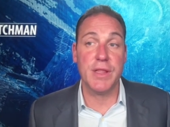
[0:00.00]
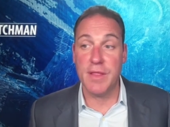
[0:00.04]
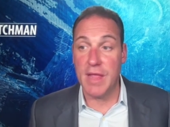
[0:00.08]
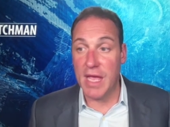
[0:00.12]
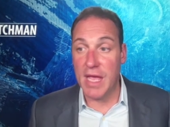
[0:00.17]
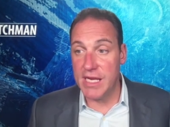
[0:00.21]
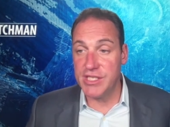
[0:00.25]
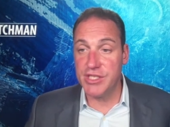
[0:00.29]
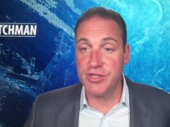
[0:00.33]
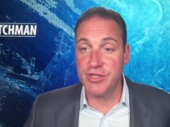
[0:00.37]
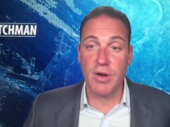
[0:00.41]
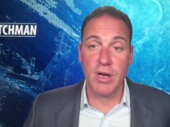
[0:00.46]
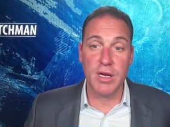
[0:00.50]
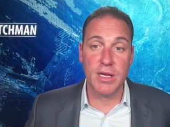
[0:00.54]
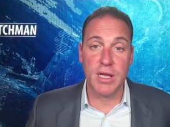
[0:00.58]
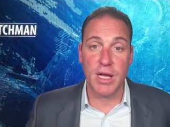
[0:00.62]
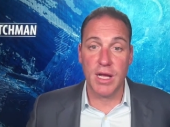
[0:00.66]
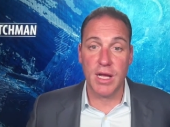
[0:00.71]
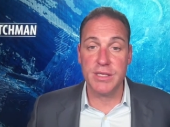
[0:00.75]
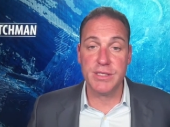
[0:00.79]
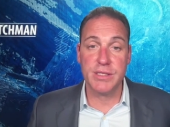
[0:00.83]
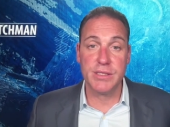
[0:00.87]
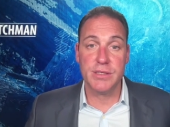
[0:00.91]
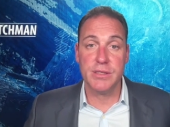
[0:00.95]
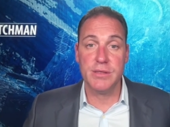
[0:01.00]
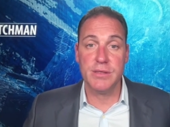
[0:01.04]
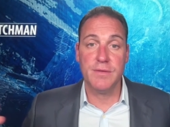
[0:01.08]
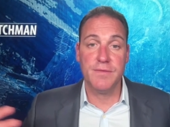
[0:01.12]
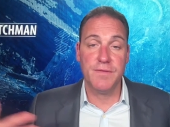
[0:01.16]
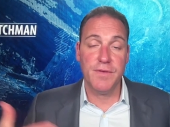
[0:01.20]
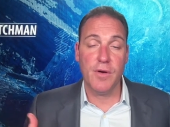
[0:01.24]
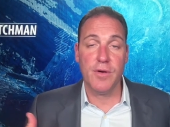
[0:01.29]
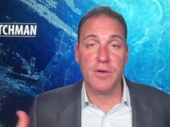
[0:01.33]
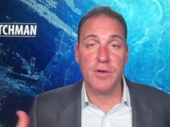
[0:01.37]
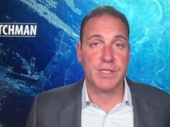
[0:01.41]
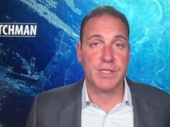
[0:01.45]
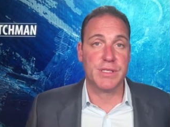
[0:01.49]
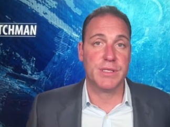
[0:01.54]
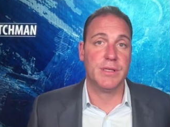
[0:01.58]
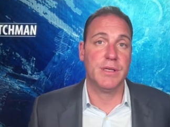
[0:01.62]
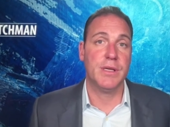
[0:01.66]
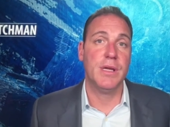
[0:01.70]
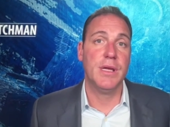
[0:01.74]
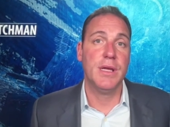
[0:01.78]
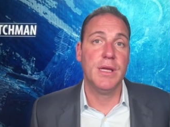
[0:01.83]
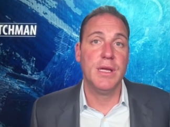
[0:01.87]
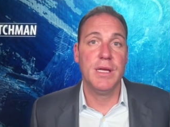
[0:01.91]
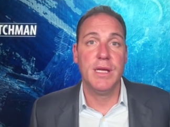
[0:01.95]
They struck us first,
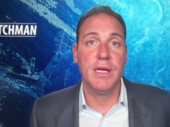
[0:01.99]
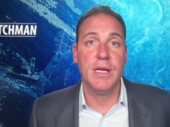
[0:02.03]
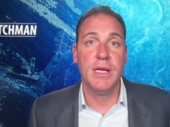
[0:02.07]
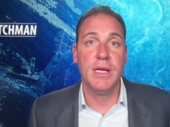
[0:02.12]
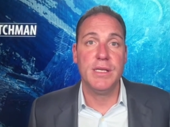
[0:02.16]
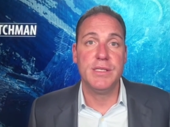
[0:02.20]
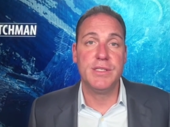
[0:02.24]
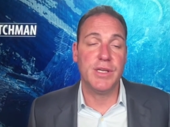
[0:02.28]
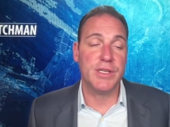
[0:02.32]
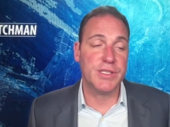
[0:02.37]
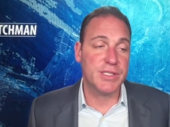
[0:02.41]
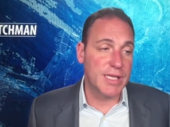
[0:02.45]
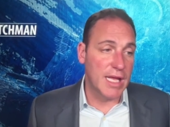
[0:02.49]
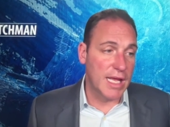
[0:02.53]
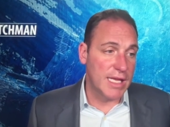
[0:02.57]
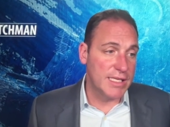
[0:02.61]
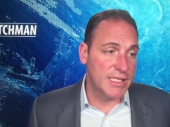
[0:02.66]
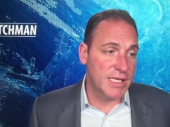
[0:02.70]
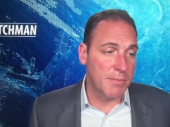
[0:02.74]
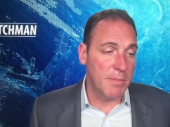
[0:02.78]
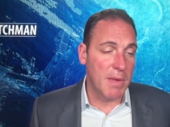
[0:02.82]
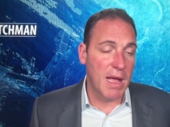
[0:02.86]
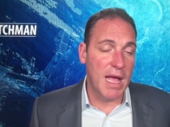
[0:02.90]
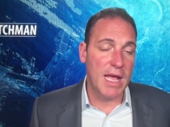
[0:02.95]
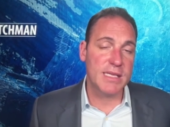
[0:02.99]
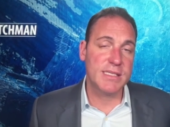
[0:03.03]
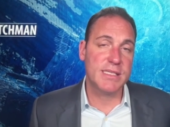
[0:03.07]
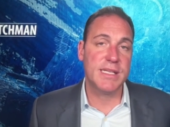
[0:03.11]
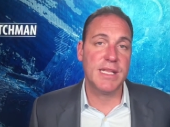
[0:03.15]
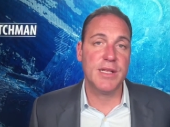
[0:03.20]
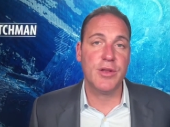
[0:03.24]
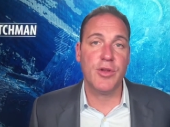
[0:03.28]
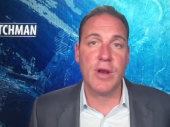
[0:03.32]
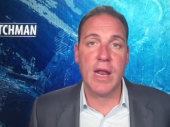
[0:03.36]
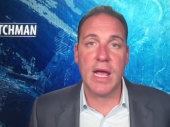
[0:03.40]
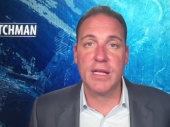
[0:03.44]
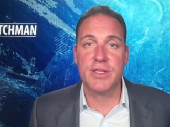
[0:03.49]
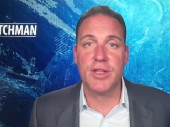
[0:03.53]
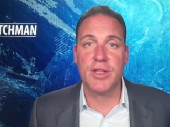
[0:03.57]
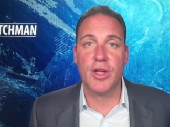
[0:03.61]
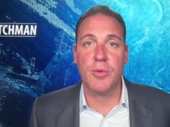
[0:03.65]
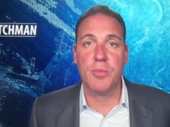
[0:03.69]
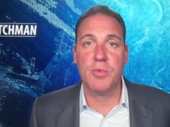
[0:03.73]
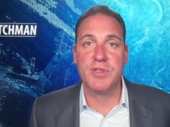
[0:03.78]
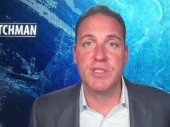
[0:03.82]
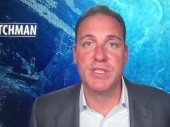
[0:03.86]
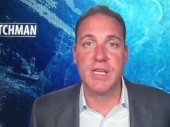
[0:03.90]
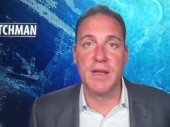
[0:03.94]
just as Hamas did on
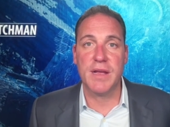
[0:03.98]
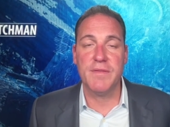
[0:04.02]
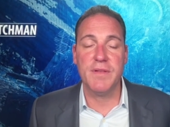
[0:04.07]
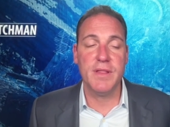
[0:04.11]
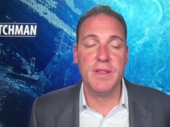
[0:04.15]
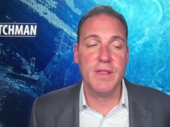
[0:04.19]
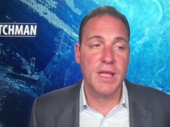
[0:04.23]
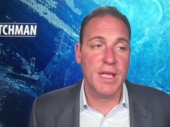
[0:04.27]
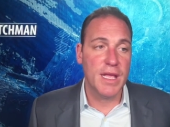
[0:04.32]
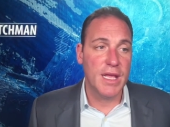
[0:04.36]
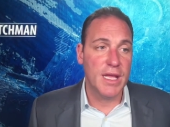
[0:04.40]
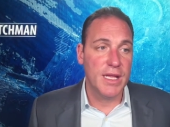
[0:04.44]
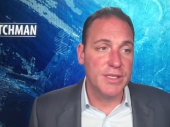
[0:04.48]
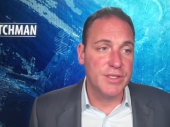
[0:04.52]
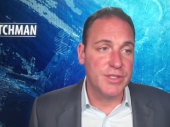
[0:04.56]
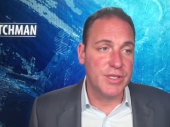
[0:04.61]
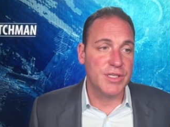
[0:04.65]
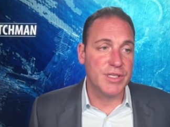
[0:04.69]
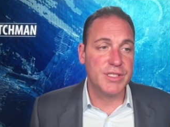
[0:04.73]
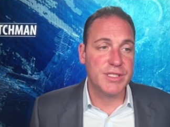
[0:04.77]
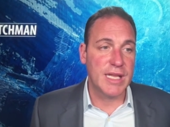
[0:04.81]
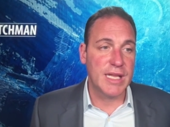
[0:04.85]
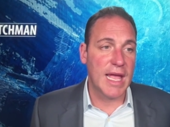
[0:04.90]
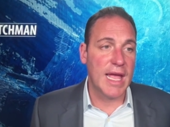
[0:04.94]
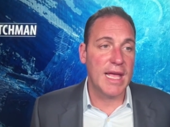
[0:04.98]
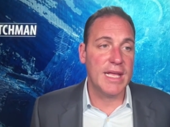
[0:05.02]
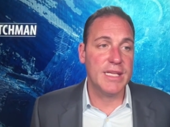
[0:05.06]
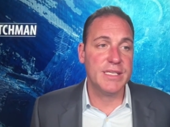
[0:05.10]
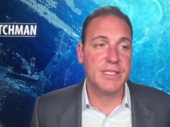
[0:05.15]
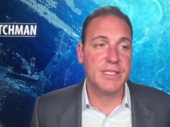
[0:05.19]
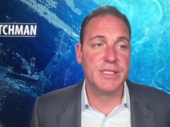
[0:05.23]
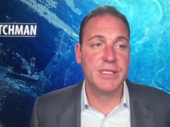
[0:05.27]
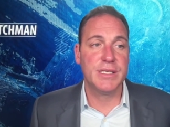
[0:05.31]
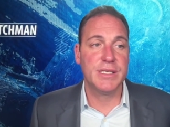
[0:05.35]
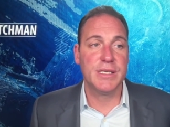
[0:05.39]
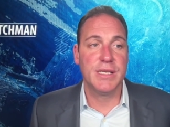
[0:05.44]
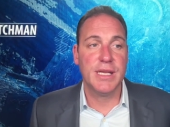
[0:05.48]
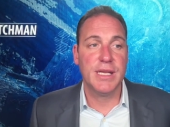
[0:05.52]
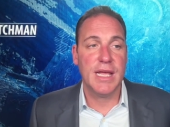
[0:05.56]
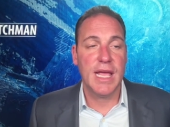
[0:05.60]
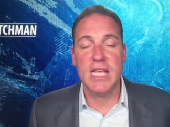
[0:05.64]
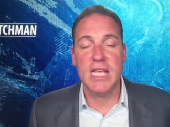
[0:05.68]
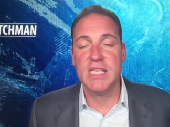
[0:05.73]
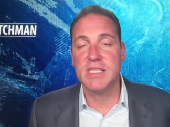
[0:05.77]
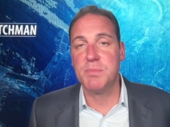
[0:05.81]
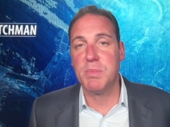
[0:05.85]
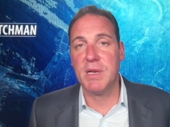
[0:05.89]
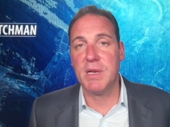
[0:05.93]
October 7th, just as
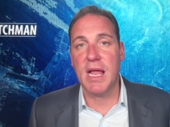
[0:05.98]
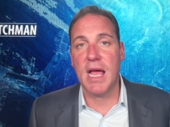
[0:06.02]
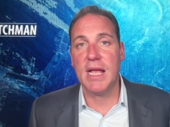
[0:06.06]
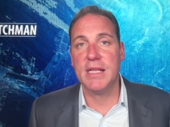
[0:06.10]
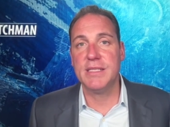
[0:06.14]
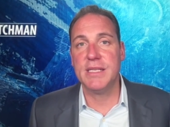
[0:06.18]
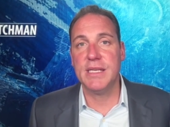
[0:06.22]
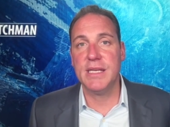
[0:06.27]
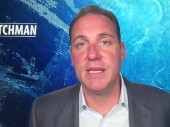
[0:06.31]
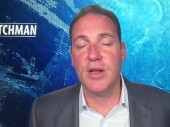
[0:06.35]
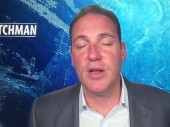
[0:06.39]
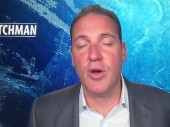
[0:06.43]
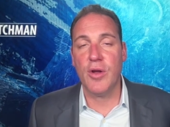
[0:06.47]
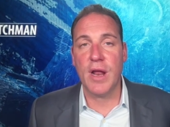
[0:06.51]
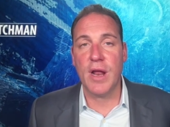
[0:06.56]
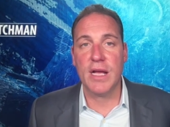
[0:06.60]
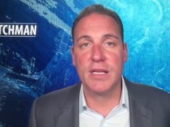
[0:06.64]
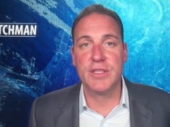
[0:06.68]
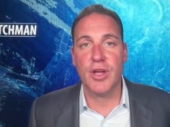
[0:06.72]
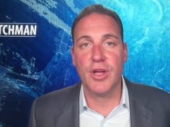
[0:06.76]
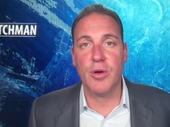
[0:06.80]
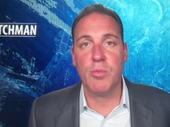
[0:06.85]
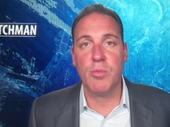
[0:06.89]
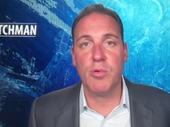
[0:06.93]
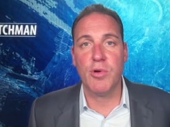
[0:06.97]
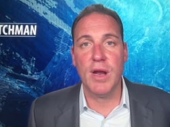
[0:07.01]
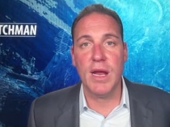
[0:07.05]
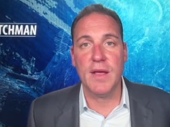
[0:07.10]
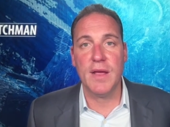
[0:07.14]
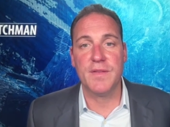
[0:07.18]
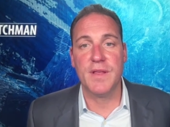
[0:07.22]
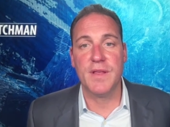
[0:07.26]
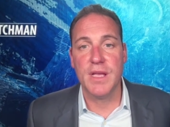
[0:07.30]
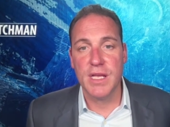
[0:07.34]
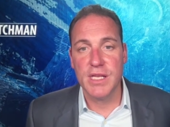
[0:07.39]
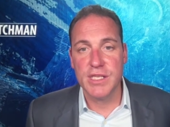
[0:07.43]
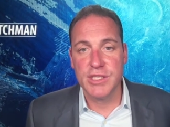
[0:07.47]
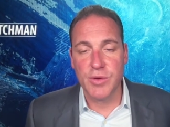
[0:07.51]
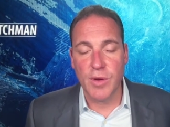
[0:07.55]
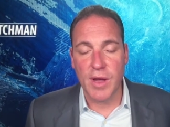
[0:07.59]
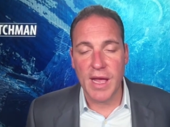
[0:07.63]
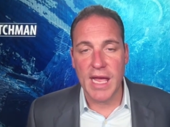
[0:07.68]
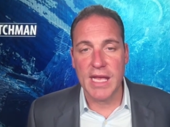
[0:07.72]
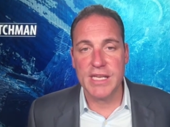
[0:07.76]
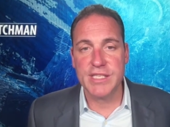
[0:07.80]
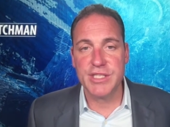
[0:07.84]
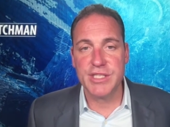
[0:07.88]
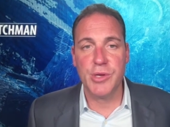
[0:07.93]
Hezbollah did on October 8th. So I
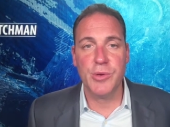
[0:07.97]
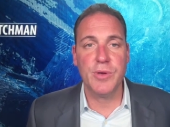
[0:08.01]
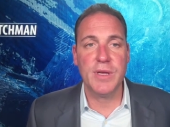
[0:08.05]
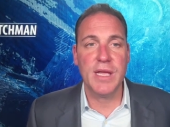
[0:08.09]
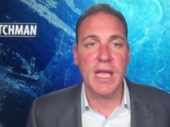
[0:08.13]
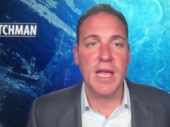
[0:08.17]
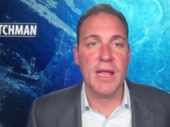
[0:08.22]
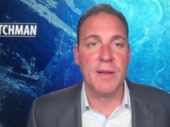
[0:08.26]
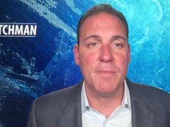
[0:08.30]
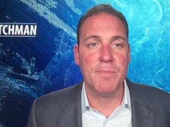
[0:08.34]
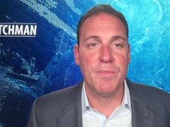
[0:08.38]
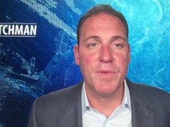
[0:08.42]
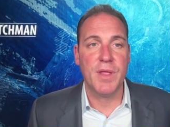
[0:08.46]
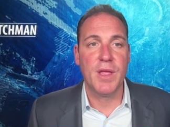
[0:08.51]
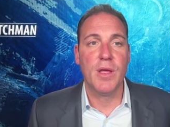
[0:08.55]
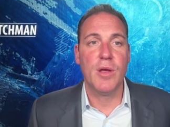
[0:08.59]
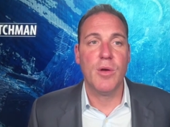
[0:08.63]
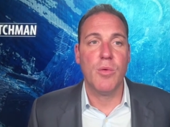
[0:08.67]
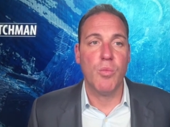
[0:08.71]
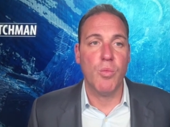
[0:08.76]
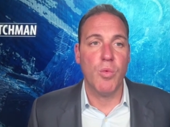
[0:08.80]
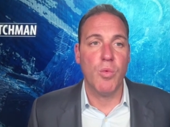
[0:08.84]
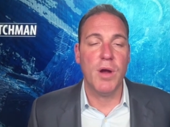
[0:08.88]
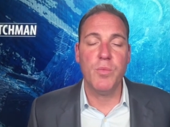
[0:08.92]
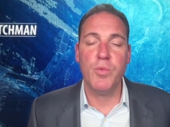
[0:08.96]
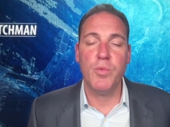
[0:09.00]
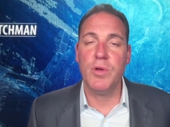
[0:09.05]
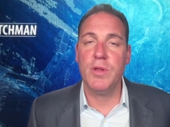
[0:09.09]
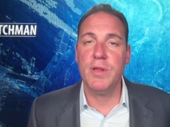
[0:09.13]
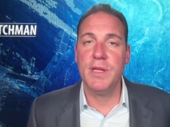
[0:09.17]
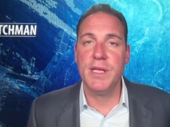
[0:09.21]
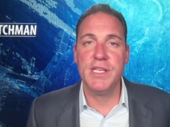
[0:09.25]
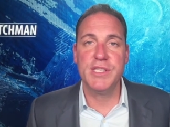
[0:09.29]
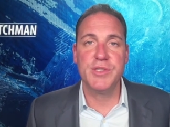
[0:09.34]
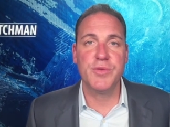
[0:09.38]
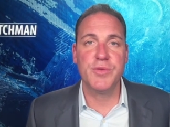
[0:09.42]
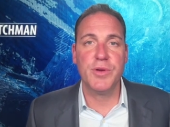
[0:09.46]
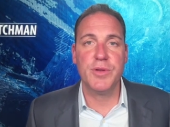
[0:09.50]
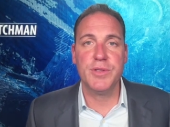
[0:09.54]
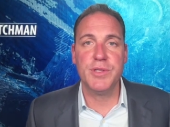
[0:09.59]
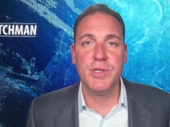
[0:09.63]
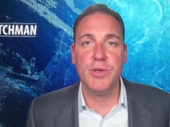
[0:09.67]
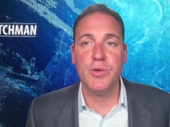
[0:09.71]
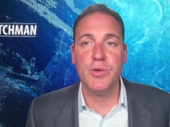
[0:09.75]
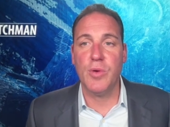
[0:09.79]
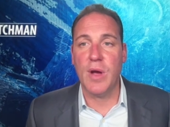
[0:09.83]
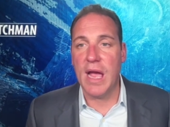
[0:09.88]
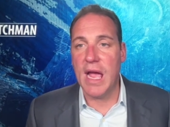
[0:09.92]
ask you again, what will Israel
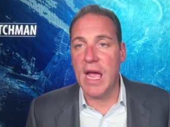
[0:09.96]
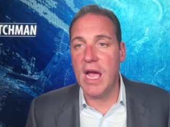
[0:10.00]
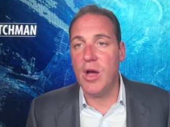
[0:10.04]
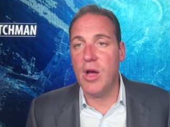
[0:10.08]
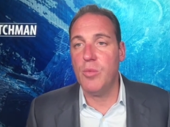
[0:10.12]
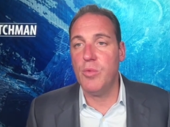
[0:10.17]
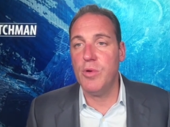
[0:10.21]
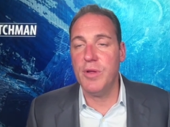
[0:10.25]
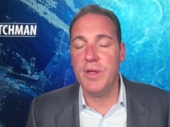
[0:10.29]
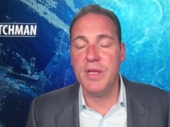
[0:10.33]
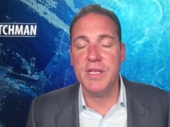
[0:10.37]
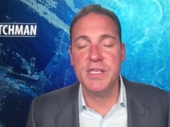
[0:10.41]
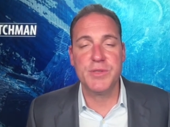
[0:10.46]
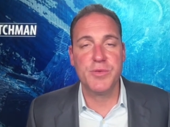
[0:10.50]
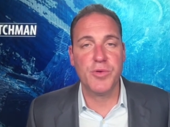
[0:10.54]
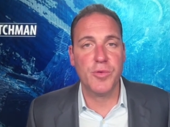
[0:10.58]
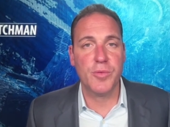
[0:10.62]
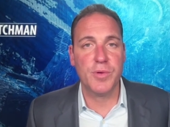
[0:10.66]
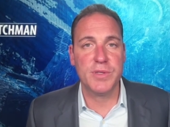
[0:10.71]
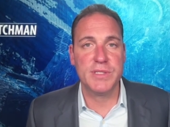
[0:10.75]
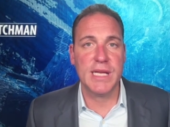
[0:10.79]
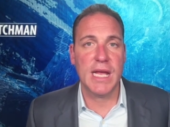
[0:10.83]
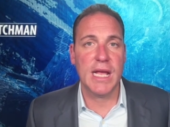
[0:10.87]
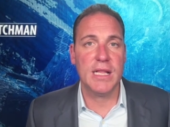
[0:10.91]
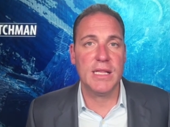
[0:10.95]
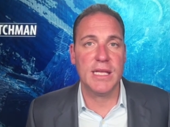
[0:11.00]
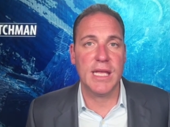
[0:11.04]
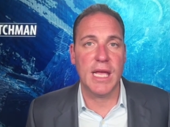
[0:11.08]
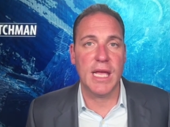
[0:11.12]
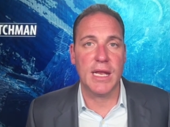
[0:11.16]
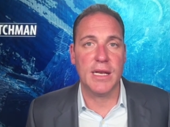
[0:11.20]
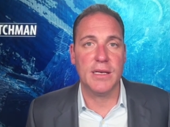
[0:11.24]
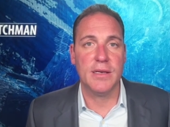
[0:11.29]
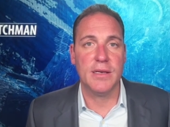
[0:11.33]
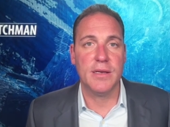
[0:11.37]
do? How will Israel retaliate?